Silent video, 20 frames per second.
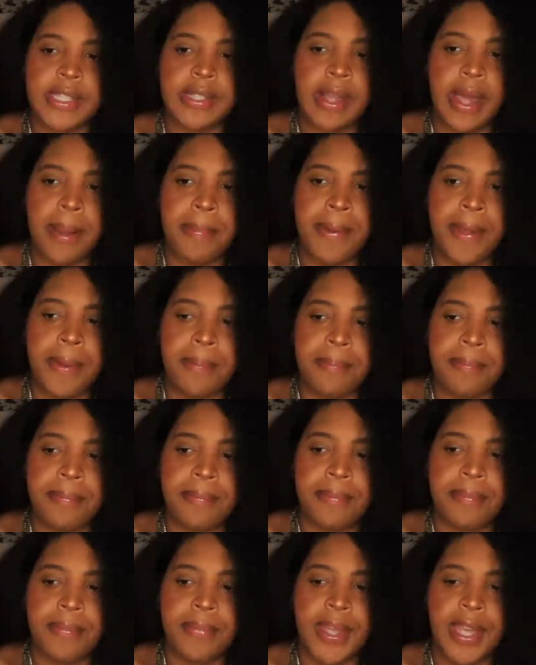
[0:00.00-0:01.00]
Slap him.
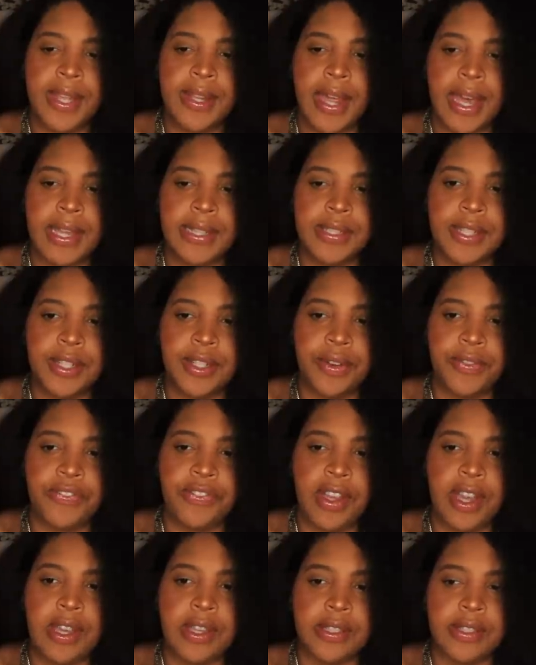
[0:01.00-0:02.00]
He lied to your
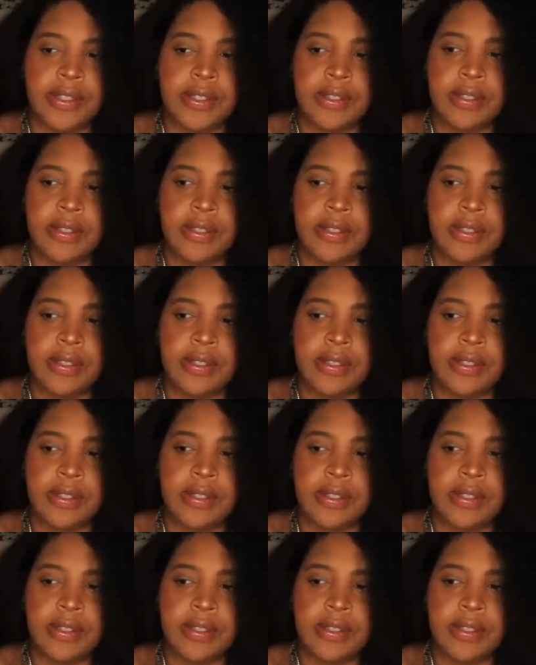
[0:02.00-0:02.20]
face.